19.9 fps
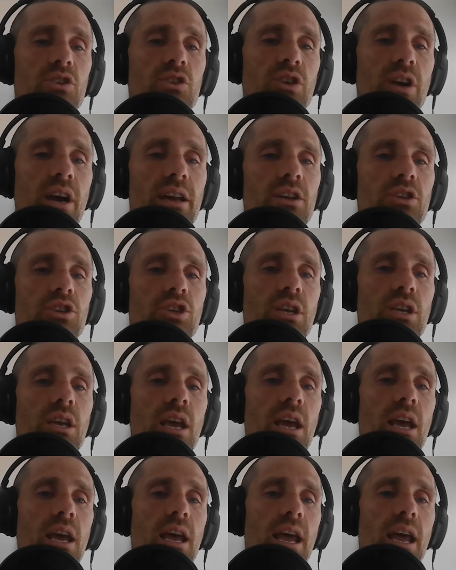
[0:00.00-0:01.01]
strategy.
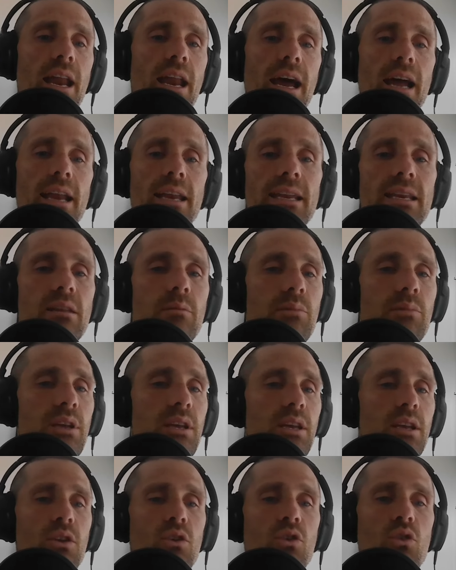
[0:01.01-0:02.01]
And I need to
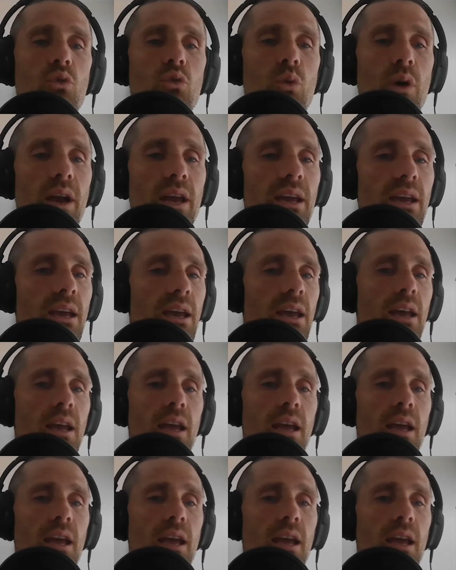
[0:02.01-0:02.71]
be quick